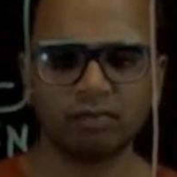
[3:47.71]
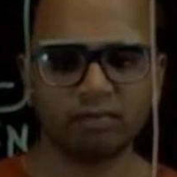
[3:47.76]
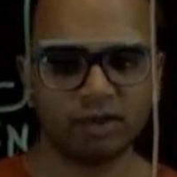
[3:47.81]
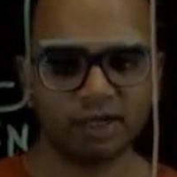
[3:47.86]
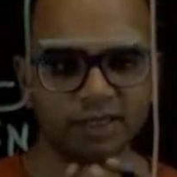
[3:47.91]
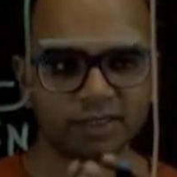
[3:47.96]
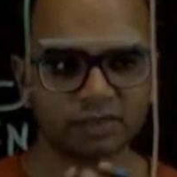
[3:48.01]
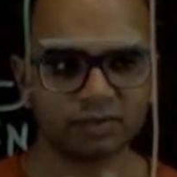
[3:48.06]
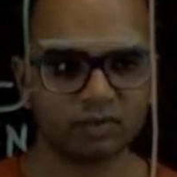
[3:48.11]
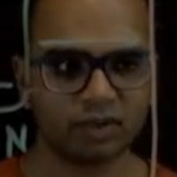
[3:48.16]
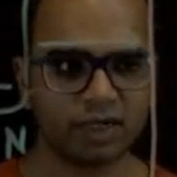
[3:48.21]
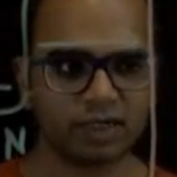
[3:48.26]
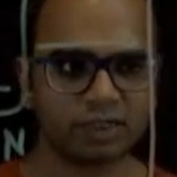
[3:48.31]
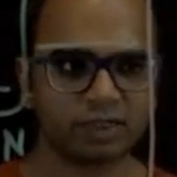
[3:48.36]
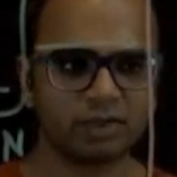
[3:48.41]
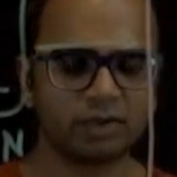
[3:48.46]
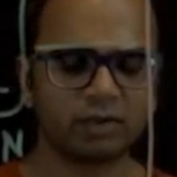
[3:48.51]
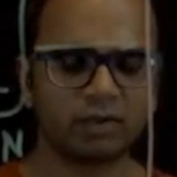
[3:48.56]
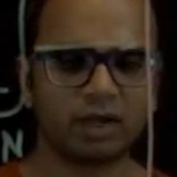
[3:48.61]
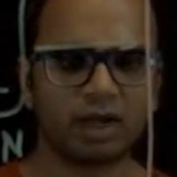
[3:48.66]
but it's
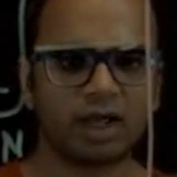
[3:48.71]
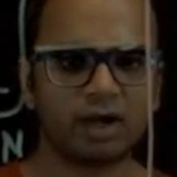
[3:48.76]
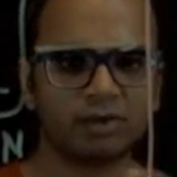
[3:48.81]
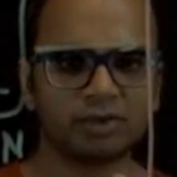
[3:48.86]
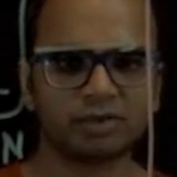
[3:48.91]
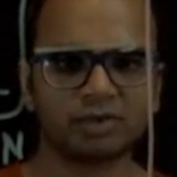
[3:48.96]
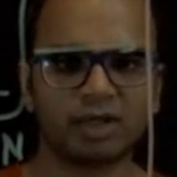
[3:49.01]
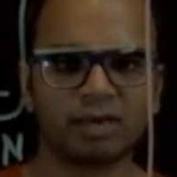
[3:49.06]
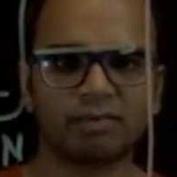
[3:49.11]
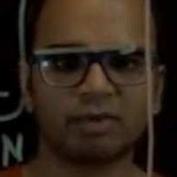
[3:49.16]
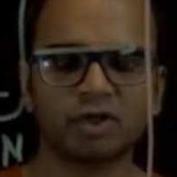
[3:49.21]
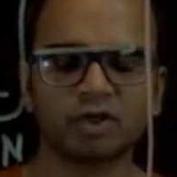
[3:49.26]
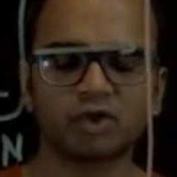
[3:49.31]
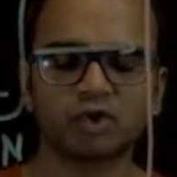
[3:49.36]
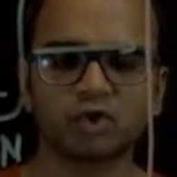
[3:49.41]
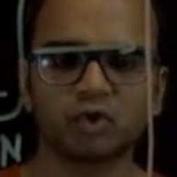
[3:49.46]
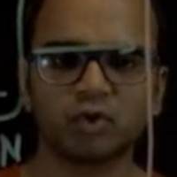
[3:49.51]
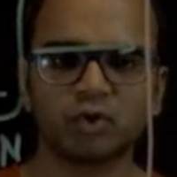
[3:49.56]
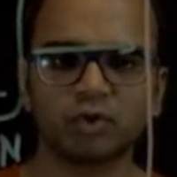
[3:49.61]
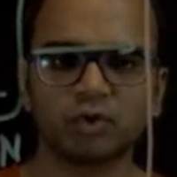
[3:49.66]
related to cloud so i'm going to
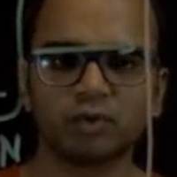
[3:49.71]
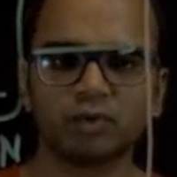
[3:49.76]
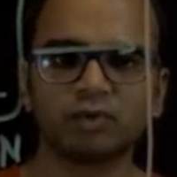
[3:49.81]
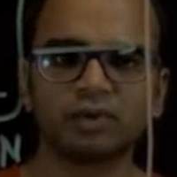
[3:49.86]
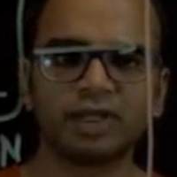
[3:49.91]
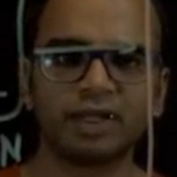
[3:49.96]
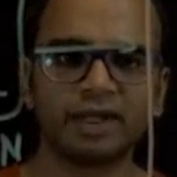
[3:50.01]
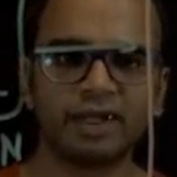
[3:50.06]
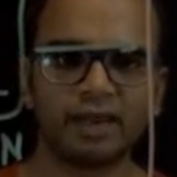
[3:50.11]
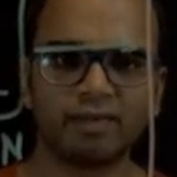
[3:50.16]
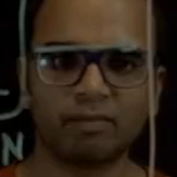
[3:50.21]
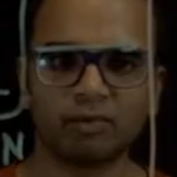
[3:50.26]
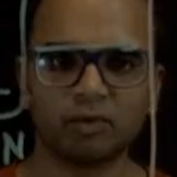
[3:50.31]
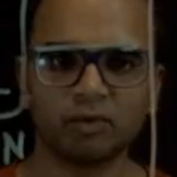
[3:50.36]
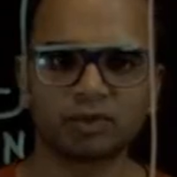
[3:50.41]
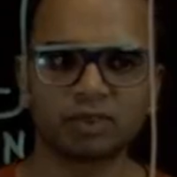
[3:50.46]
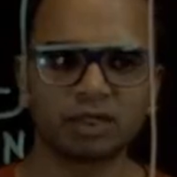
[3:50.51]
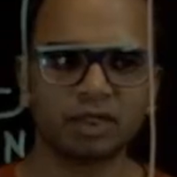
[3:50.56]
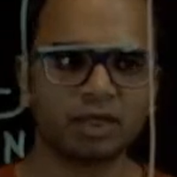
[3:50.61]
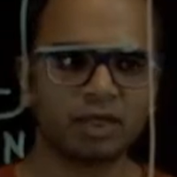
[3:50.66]
show you the
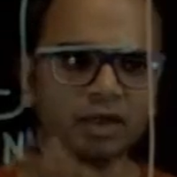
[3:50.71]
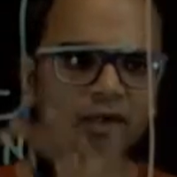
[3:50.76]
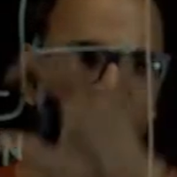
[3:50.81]
demos